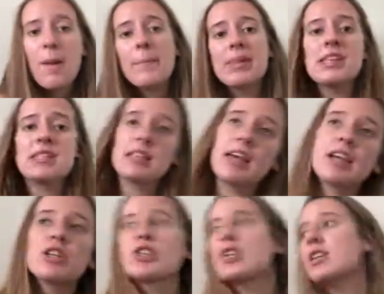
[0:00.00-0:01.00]
Please
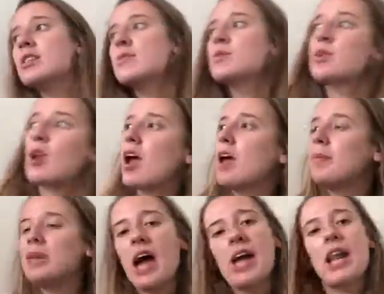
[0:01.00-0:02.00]
like, share, subscribe,
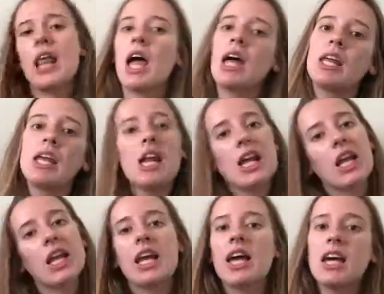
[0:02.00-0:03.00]
yada yada yada
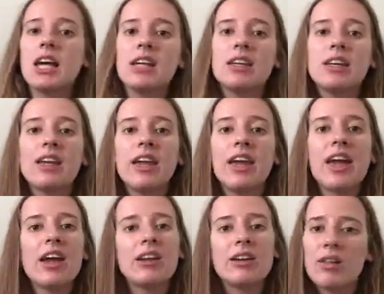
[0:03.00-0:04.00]
yada,
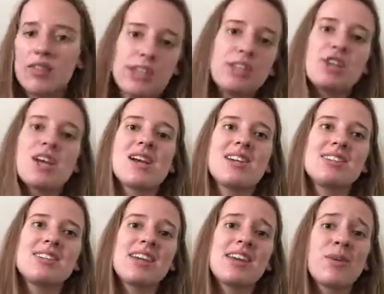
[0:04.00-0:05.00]
and all that
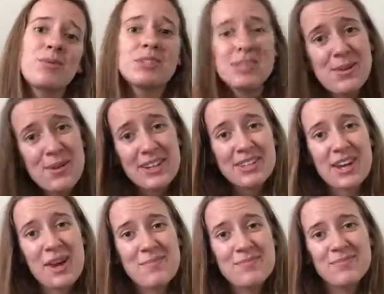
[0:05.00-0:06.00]
jazz. And I will see you next
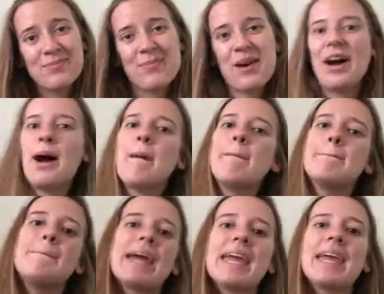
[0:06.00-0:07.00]
time.
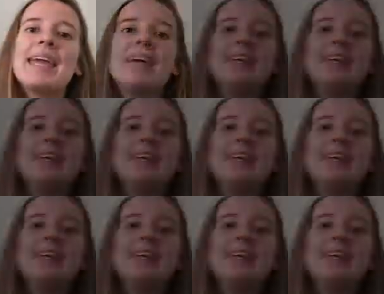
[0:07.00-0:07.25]
Bye.